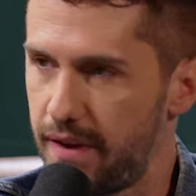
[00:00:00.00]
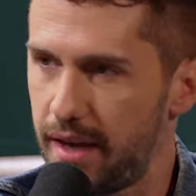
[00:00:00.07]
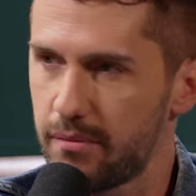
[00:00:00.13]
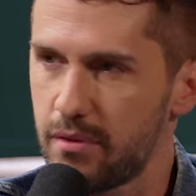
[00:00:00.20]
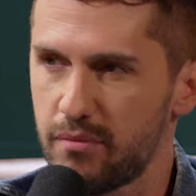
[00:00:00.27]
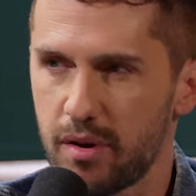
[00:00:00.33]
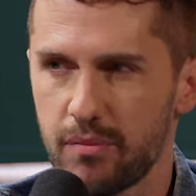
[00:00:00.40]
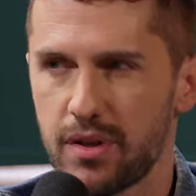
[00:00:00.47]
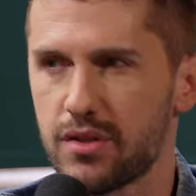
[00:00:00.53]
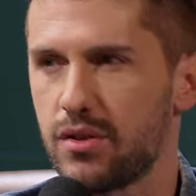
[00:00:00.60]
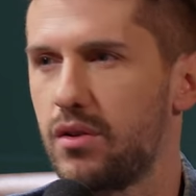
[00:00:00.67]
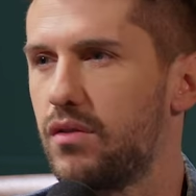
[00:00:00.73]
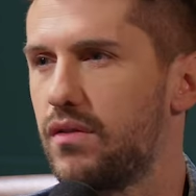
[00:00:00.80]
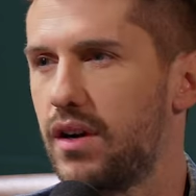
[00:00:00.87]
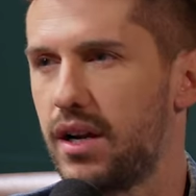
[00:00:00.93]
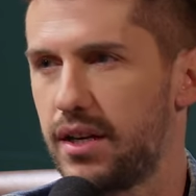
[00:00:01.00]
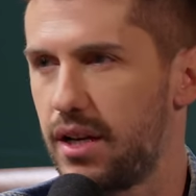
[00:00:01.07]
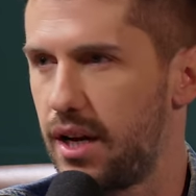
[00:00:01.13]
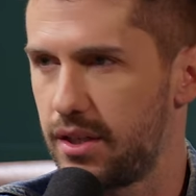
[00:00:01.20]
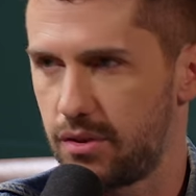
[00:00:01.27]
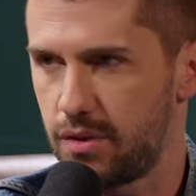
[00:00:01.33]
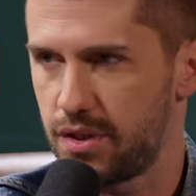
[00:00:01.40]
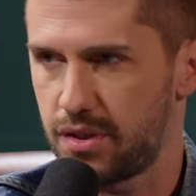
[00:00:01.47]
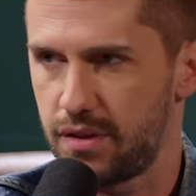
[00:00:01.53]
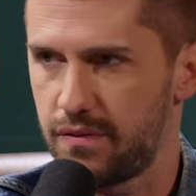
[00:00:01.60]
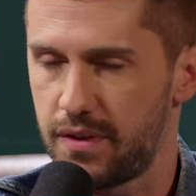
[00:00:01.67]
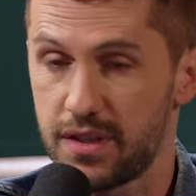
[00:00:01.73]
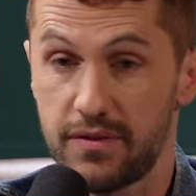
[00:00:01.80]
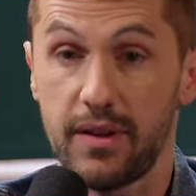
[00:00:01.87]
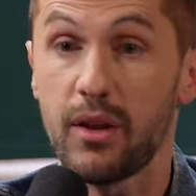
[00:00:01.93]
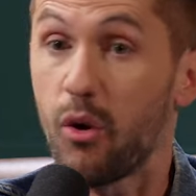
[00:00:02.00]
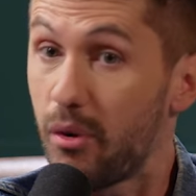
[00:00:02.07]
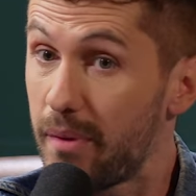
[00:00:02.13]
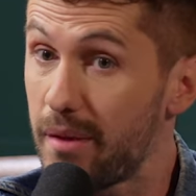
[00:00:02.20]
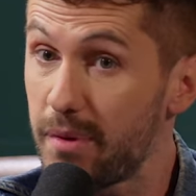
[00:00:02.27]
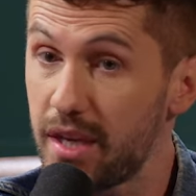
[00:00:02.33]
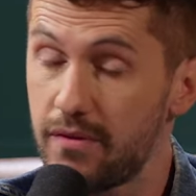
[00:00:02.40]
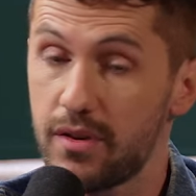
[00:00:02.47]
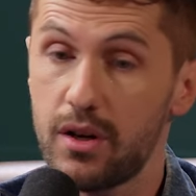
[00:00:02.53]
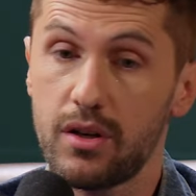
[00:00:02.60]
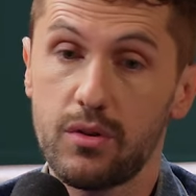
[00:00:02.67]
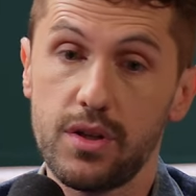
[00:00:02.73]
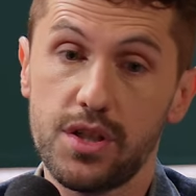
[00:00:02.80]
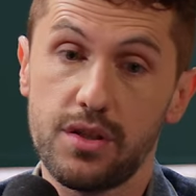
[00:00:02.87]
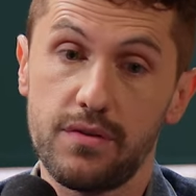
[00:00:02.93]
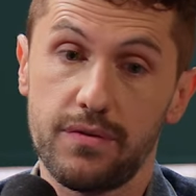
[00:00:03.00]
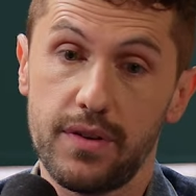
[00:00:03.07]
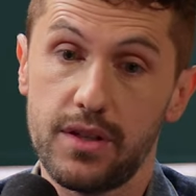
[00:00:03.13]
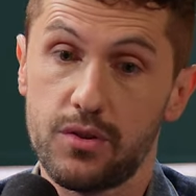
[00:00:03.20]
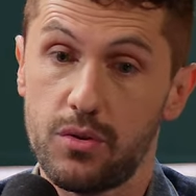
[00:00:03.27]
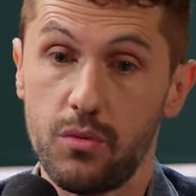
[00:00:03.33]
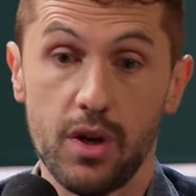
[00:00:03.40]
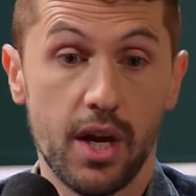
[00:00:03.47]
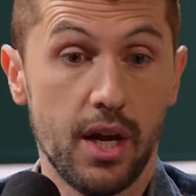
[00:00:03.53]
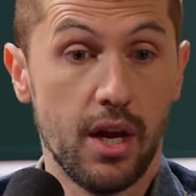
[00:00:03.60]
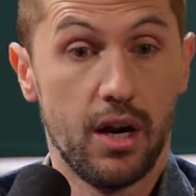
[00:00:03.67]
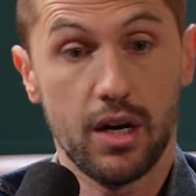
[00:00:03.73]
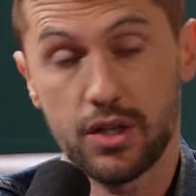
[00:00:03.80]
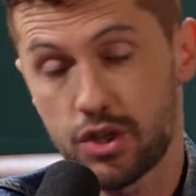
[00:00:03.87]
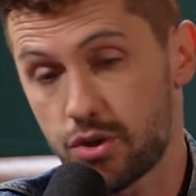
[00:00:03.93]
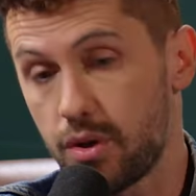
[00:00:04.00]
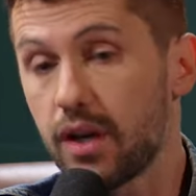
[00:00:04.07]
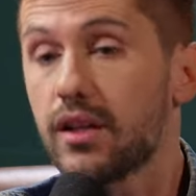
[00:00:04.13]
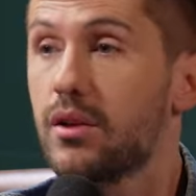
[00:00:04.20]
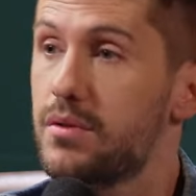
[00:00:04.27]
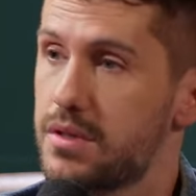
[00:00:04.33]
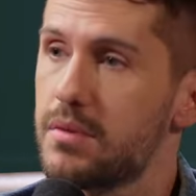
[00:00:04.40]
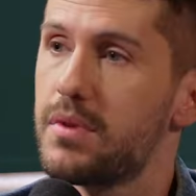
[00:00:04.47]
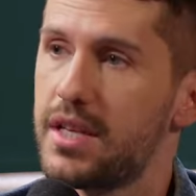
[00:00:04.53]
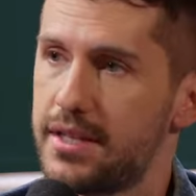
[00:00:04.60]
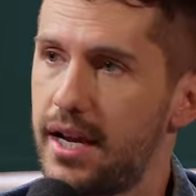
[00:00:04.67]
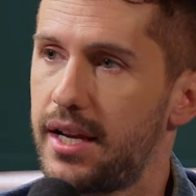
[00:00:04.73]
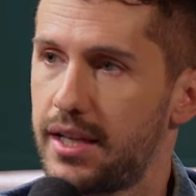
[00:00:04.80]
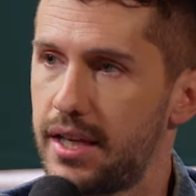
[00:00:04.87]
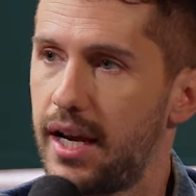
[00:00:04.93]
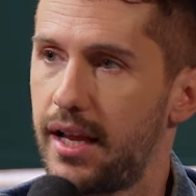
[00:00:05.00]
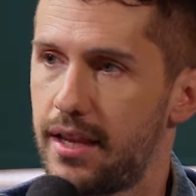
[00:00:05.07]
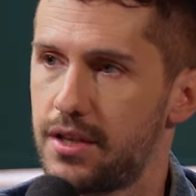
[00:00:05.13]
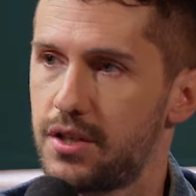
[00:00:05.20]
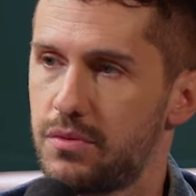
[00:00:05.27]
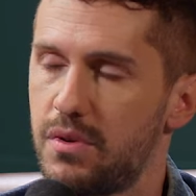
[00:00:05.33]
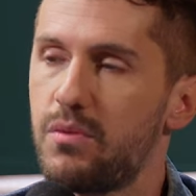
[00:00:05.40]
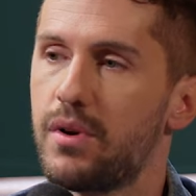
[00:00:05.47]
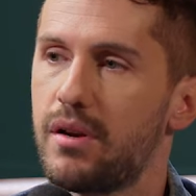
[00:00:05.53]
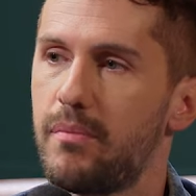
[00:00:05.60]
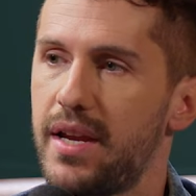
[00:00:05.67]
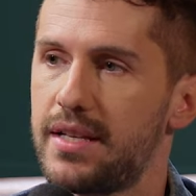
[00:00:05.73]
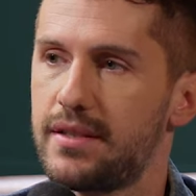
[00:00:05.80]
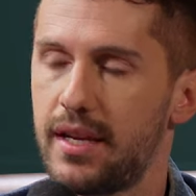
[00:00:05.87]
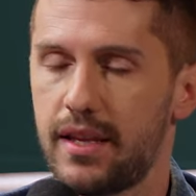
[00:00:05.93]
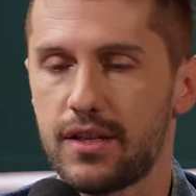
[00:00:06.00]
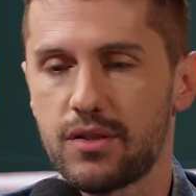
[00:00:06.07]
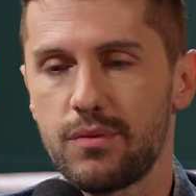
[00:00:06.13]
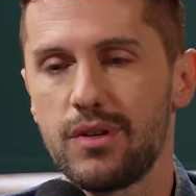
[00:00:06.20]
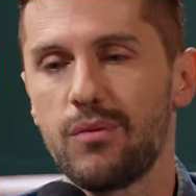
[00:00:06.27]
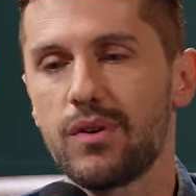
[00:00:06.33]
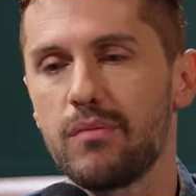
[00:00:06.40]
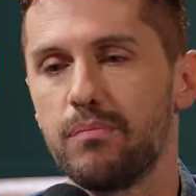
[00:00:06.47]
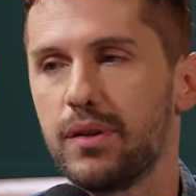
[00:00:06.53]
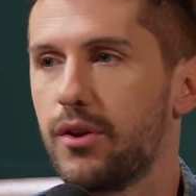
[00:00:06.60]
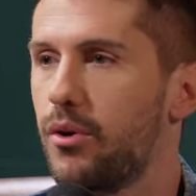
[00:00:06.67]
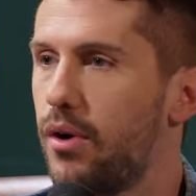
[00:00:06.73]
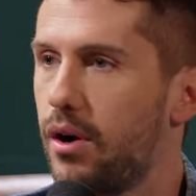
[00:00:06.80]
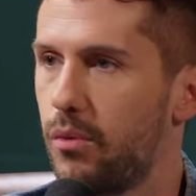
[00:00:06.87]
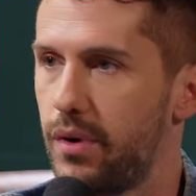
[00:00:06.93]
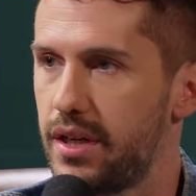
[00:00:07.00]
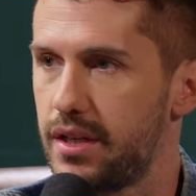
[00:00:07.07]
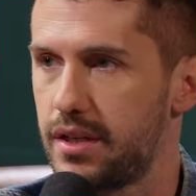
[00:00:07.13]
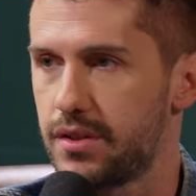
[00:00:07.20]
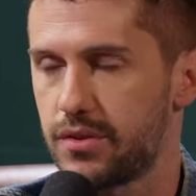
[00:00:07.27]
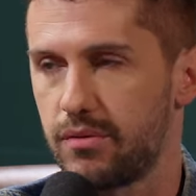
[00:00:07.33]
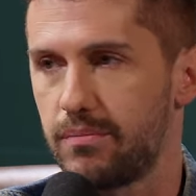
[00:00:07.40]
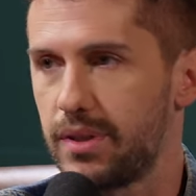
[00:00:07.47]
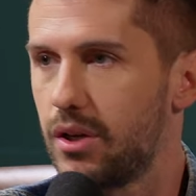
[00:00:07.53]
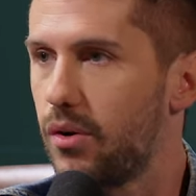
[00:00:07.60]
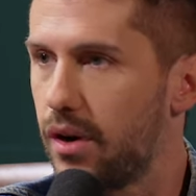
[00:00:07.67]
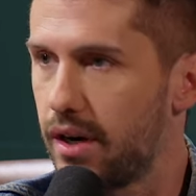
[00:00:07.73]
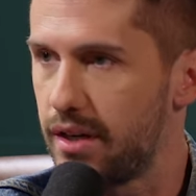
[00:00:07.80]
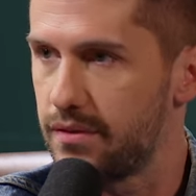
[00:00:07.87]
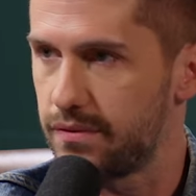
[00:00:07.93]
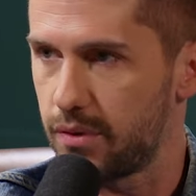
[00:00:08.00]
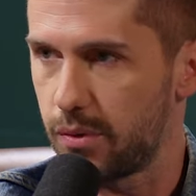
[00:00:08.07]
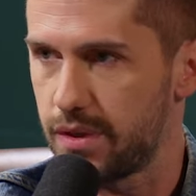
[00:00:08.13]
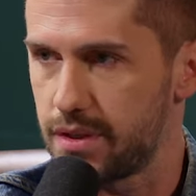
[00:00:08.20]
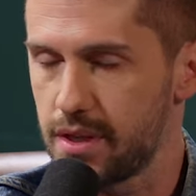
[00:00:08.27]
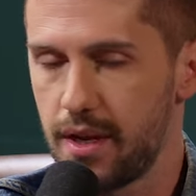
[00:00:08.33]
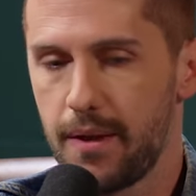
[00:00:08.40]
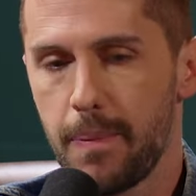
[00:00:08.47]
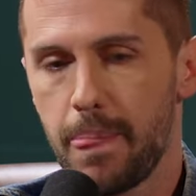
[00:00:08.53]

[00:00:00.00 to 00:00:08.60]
family members, over our non-Christian friends, or maybe even our Christian friends who are struggling with some of these ideologies. We want to maintain it, so we don't want to blow our witness or blow our influence